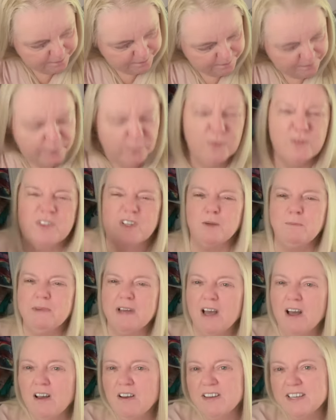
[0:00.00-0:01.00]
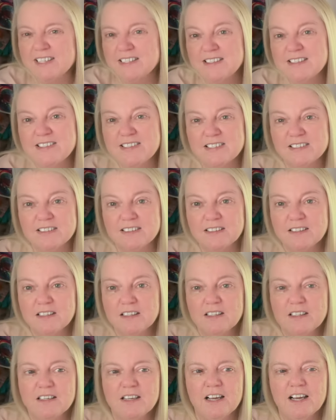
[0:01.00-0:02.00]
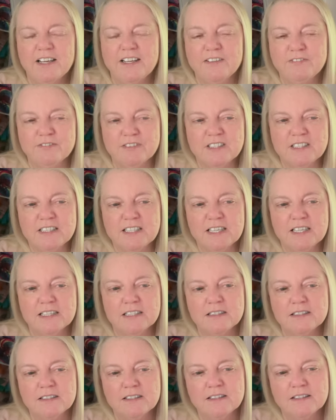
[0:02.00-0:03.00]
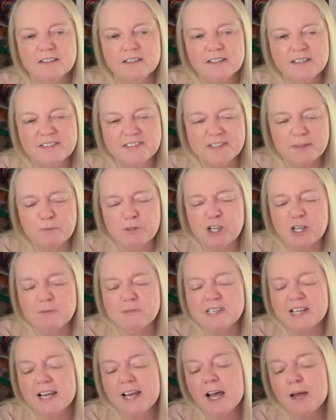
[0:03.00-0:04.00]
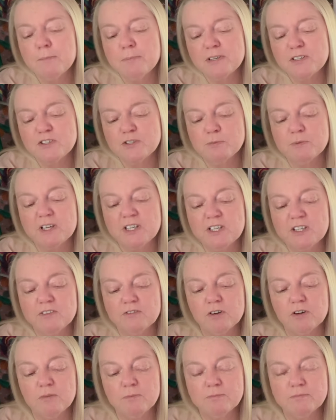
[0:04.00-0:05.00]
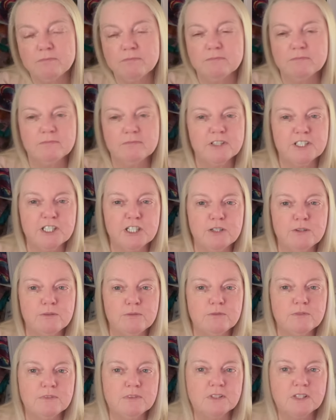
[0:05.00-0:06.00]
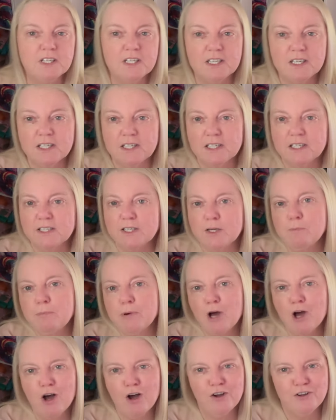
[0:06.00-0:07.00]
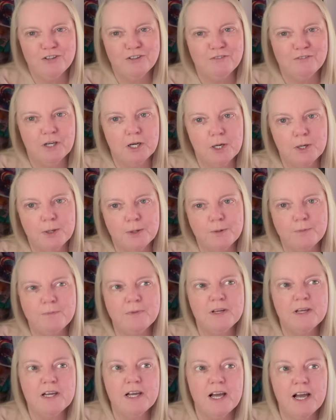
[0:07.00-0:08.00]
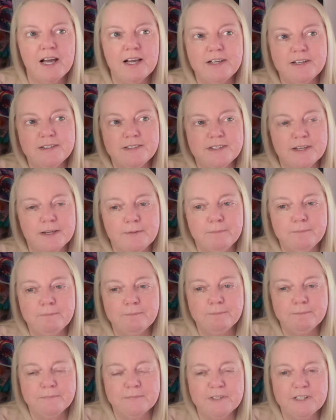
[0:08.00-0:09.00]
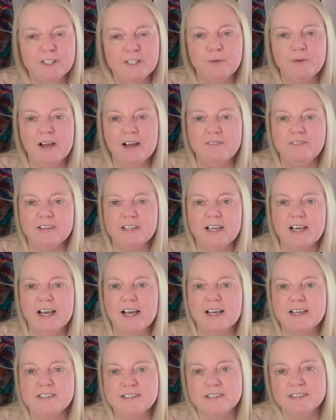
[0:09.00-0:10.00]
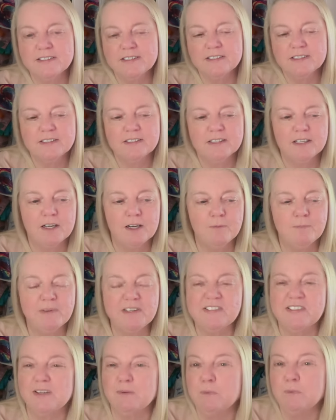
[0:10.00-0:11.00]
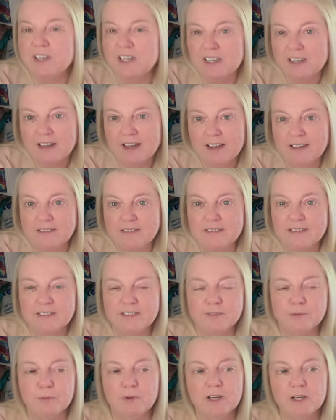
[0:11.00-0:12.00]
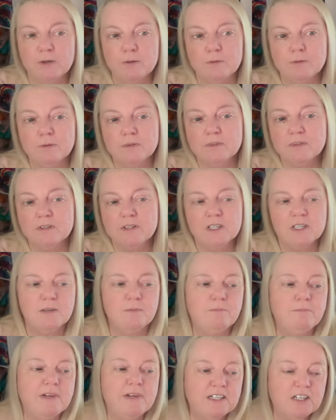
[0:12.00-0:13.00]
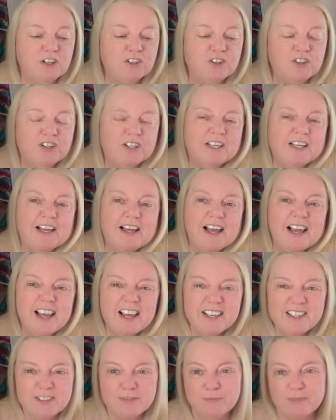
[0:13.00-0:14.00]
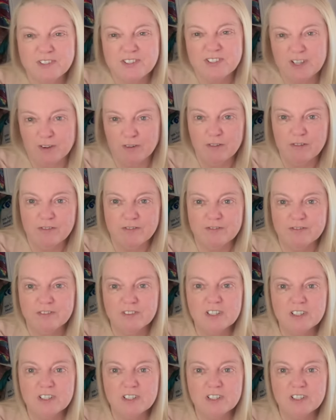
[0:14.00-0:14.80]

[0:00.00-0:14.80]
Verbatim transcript: well so behind and everything. Sometimes that happens when you've got you know your partner at home and um, you know having had a busy weekend as well meant I couldn't get ahead of myself